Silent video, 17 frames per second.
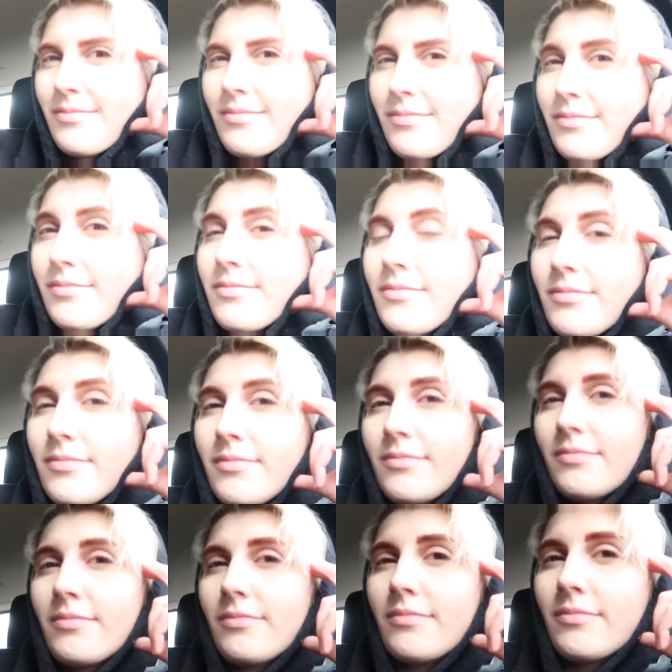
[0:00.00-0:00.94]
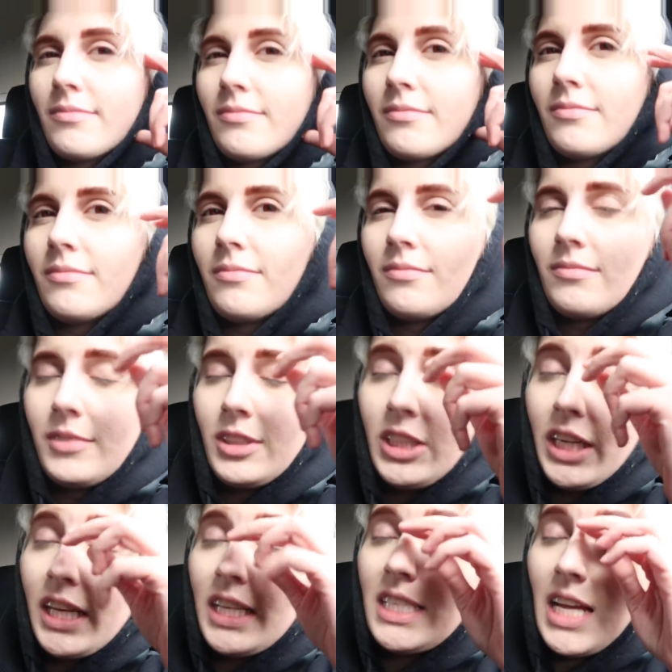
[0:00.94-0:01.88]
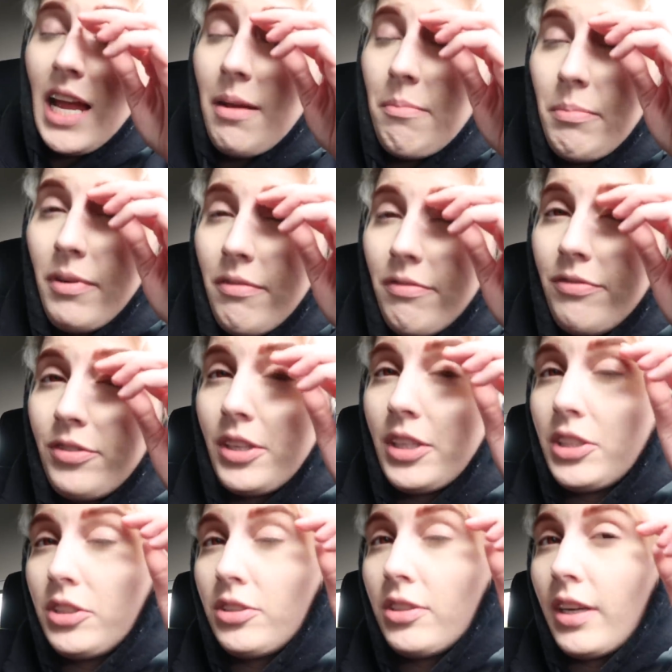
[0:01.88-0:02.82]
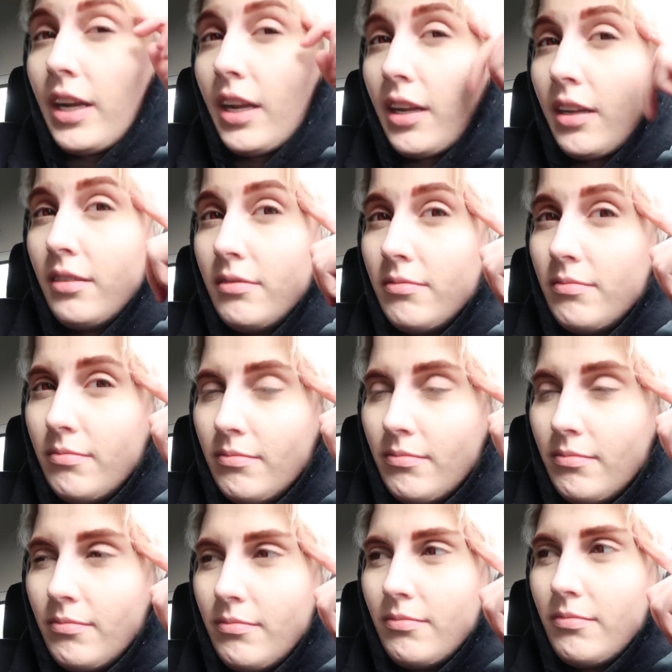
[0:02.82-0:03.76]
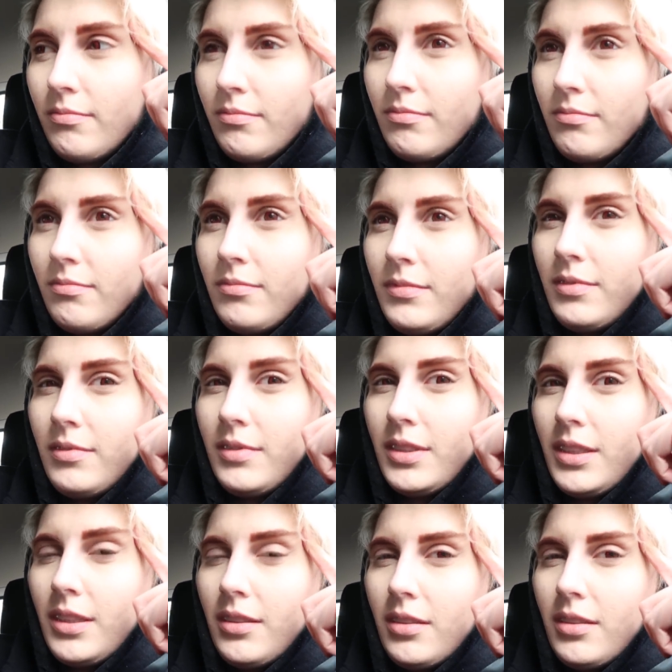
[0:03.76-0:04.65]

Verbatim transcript: Good. Good time, but frustrating. Yes. Mostly the